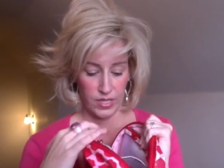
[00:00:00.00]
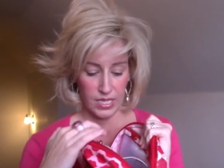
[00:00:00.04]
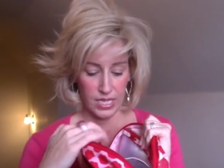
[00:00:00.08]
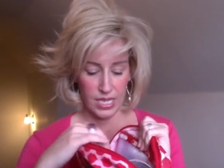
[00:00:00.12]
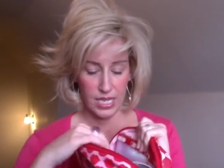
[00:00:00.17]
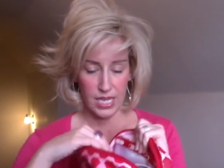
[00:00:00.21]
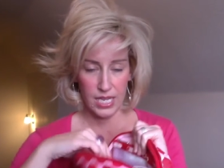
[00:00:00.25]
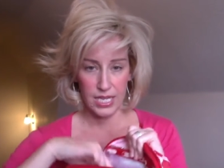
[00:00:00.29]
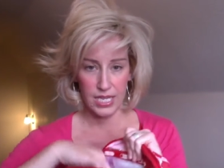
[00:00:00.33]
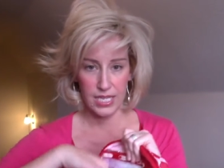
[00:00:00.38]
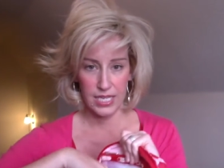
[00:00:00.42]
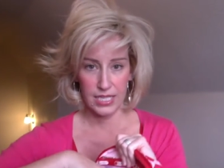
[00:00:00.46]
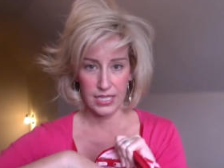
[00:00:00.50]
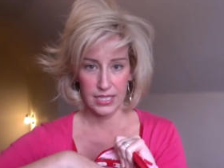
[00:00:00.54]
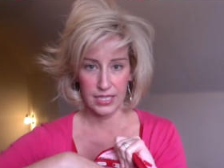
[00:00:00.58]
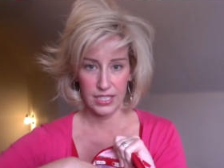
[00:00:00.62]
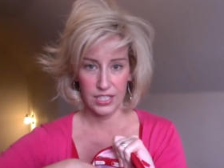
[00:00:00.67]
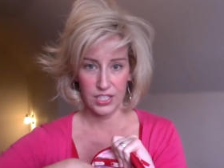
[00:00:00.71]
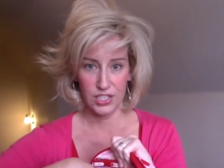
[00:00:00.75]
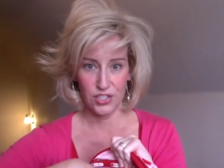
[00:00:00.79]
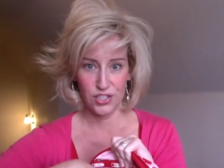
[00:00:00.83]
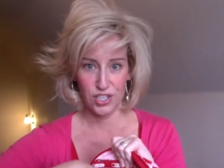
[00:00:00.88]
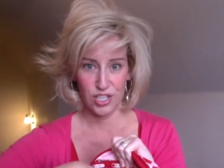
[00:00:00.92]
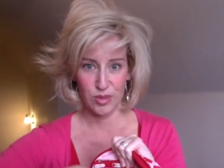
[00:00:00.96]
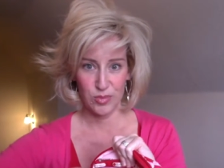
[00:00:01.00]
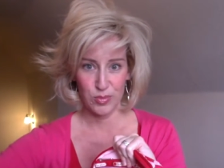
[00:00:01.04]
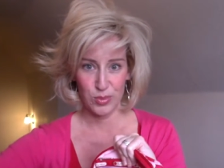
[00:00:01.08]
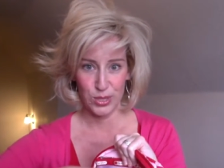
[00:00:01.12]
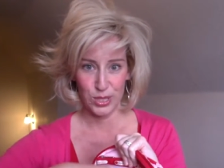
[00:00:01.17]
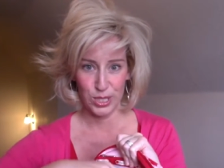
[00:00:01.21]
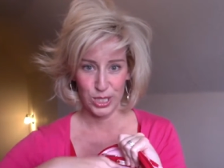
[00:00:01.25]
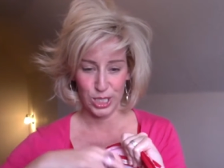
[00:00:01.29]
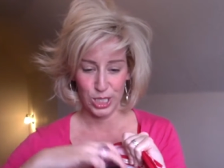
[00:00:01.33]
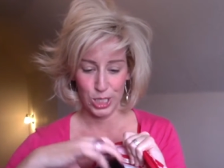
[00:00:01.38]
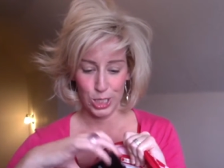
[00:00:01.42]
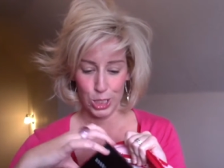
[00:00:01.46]
And you can
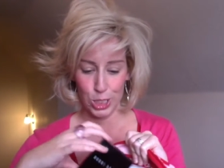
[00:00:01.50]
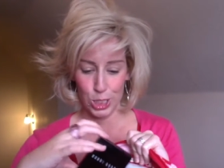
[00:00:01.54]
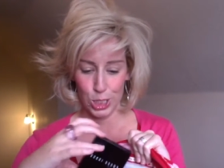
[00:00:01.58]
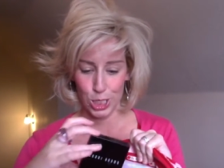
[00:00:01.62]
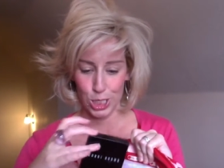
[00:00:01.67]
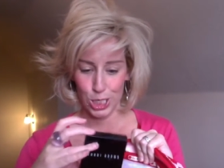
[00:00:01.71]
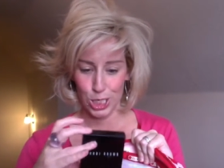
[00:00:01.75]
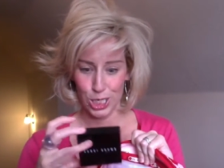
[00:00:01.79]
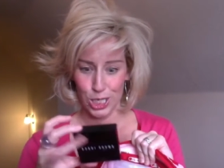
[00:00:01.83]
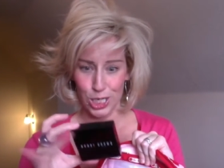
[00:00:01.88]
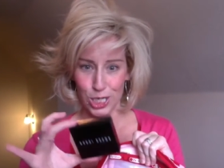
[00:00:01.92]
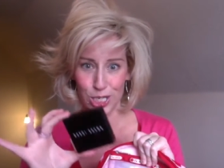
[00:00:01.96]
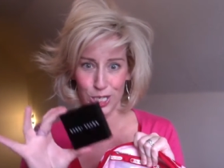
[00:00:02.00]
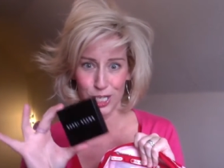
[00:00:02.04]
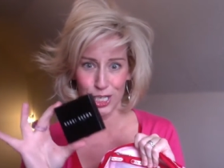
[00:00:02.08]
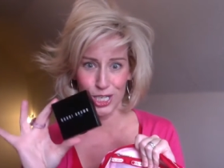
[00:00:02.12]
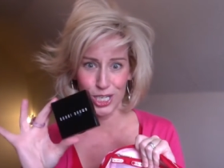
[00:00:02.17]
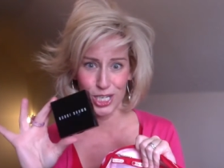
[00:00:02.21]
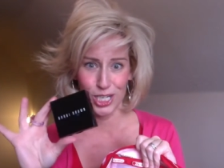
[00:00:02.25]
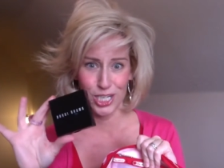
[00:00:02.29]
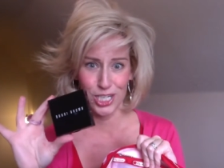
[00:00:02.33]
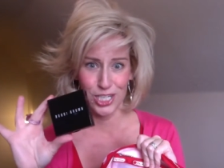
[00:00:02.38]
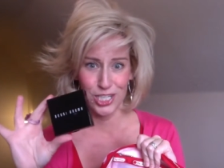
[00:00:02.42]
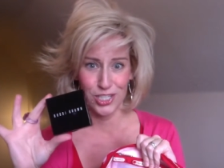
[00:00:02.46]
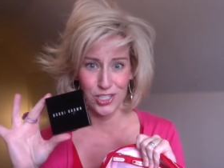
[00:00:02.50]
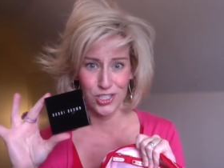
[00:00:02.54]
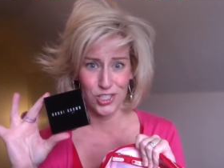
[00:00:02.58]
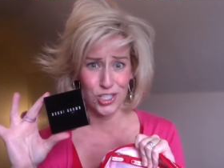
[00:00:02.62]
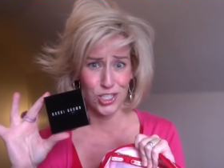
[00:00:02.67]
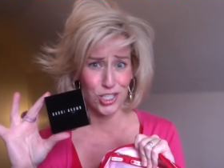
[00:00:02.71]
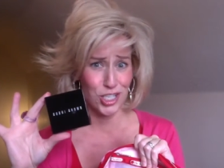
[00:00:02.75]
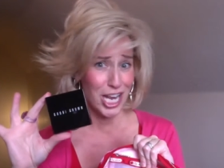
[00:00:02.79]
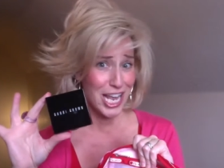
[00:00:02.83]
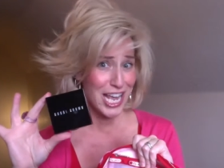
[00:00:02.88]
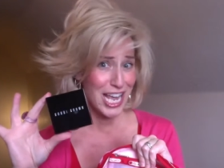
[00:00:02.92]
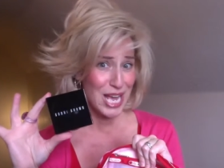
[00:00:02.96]
put your
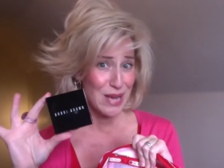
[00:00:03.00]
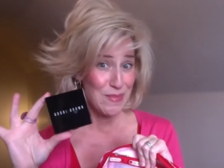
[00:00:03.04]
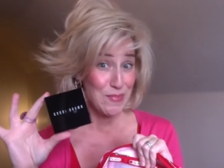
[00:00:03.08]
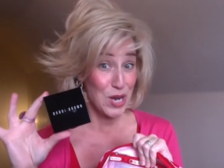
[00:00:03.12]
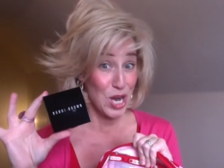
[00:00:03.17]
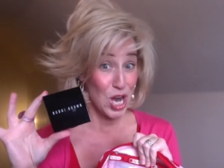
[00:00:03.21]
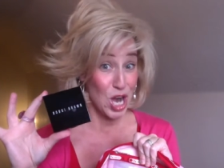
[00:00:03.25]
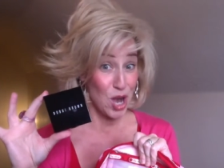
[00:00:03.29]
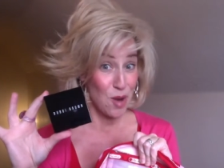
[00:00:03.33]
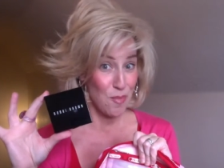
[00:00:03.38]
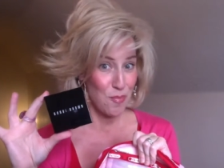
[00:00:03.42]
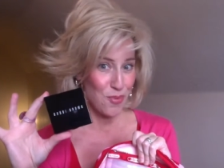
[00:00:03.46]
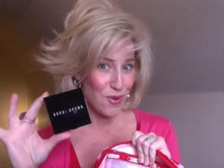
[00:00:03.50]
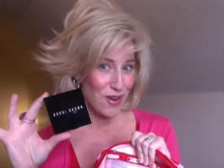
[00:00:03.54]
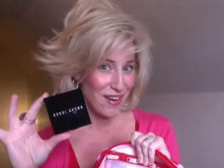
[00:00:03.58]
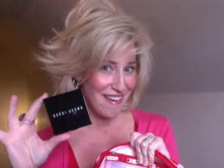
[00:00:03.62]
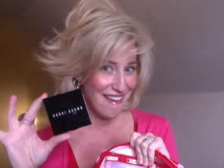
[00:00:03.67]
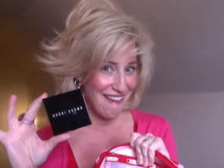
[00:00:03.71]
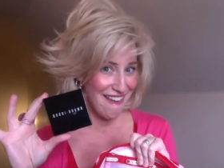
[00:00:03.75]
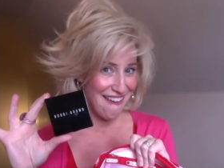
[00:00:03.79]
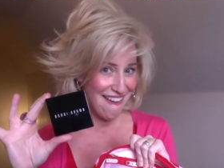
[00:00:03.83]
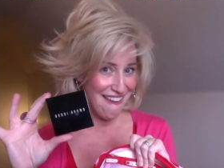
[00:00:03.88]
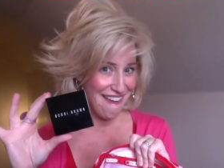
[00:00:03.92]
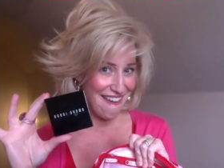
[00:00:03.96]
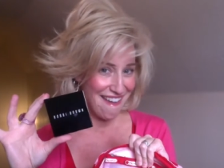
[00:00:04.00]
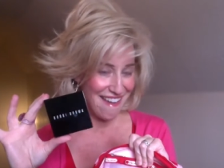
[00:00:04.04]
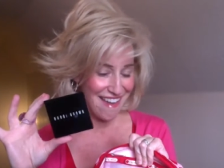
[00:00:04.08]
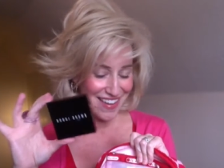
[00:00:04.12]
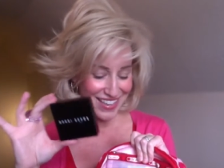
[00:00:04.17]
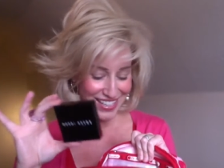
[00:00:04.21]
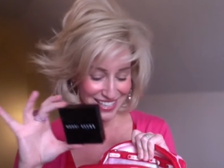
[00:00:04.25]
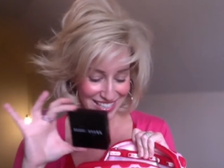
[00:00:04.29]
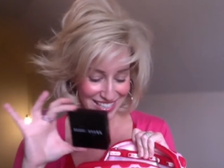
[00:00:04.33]
shimmer brick